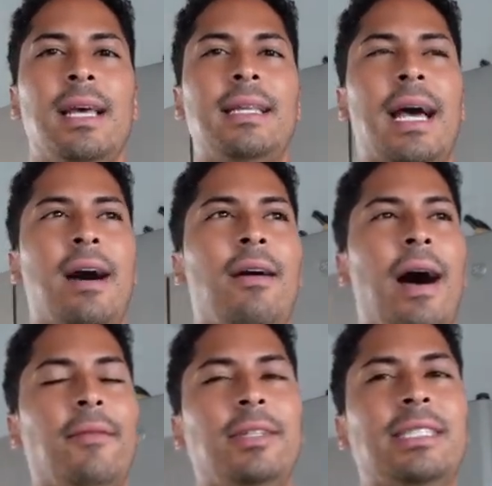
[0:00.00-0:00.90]
Now,
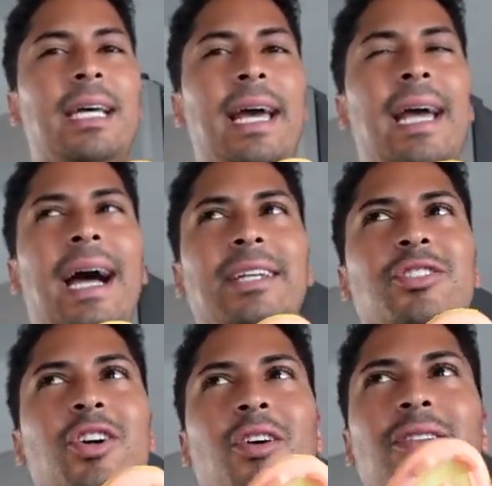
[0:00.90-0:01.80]
I would say I
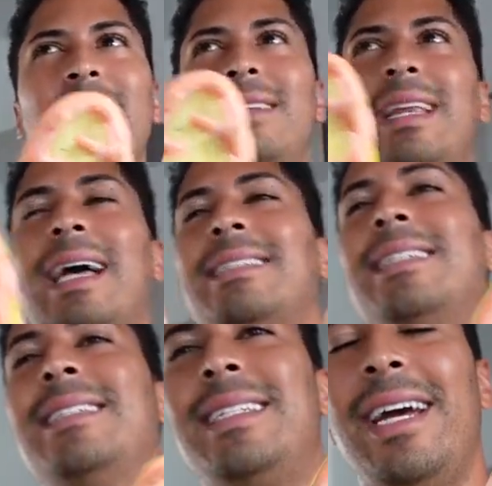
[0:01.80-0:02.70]
don't
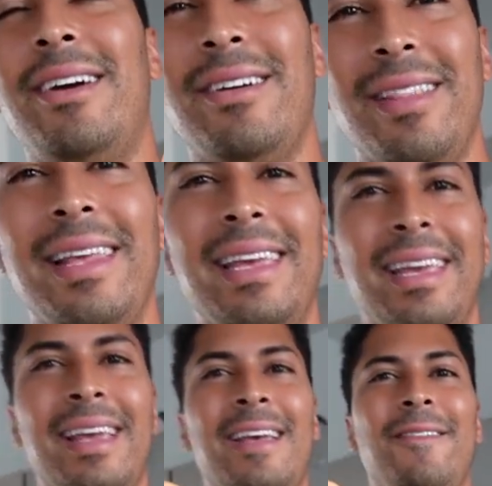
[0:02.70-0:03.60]
necessarily
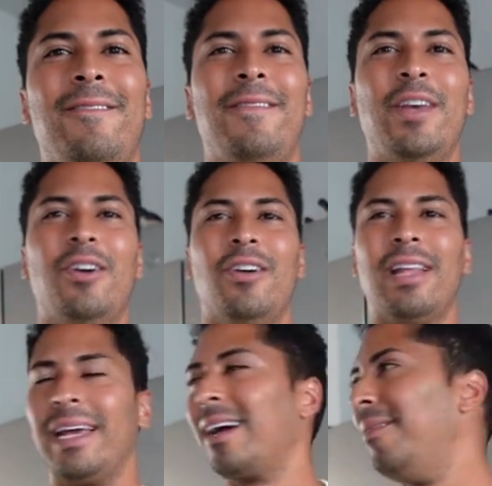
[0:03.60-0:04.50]
feel
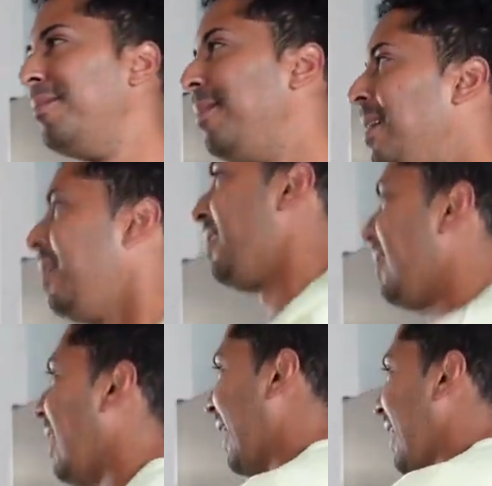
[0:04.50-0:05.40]
like I'm
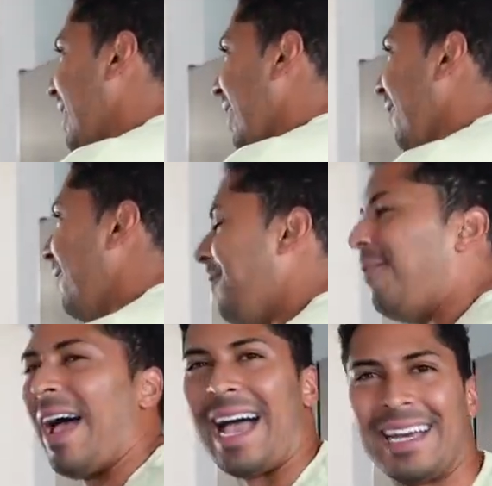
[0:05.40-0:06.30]
like
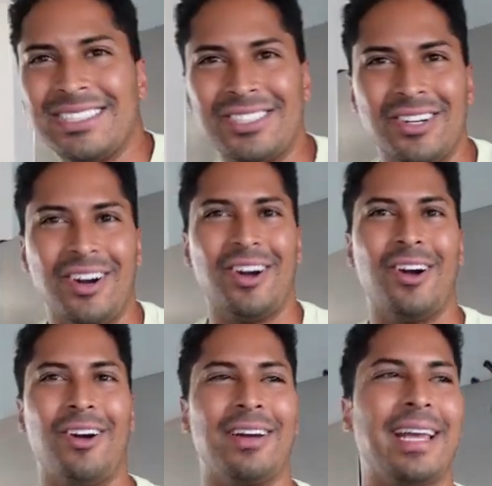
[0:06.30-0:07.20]
faster
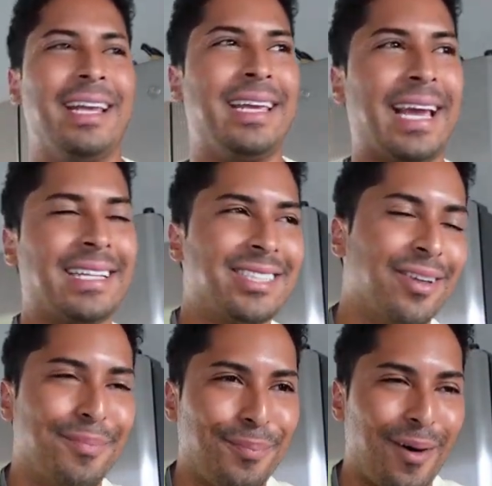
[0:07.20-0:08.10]
or can get to
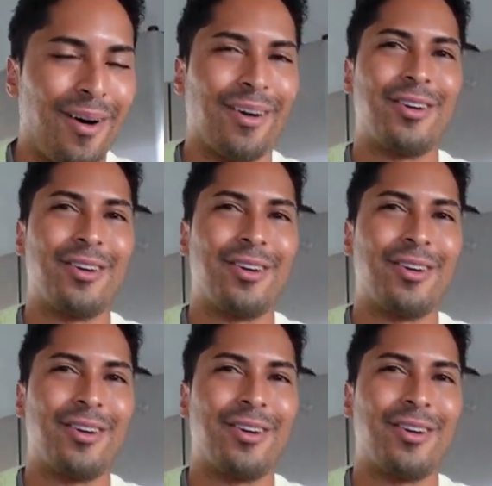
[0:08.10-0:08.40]
the ball